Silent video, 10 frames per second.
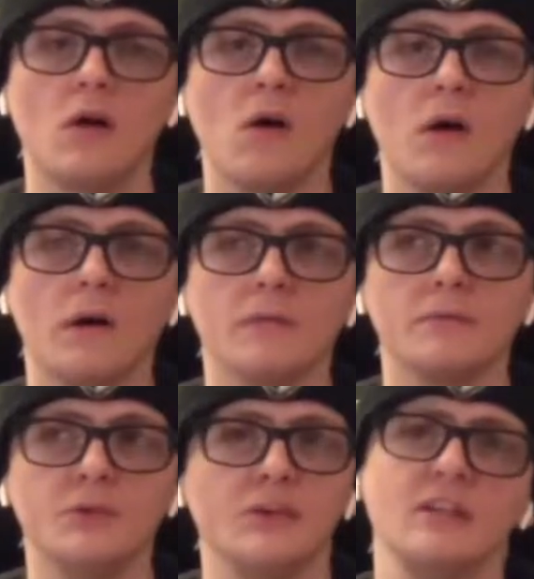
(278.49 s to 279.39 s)
are,
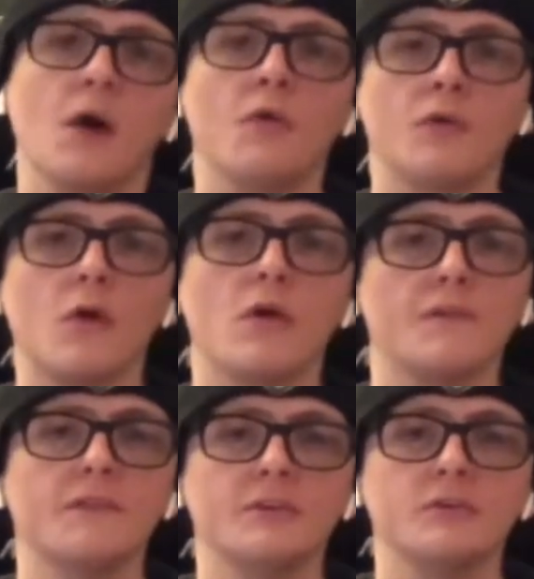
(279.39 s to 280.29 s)
you can tell they're
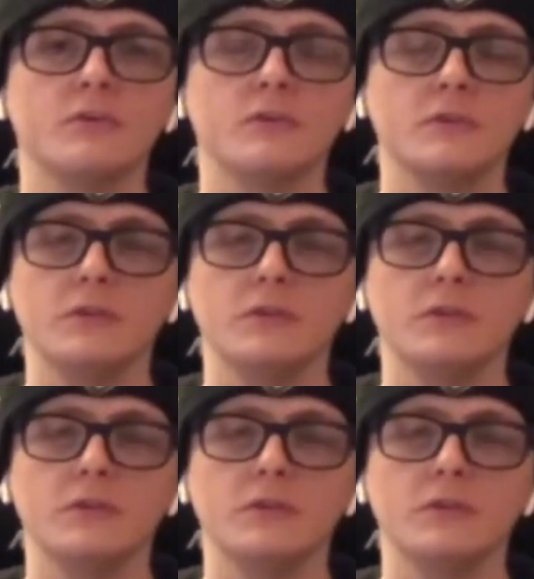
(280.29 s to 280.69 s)
artificial.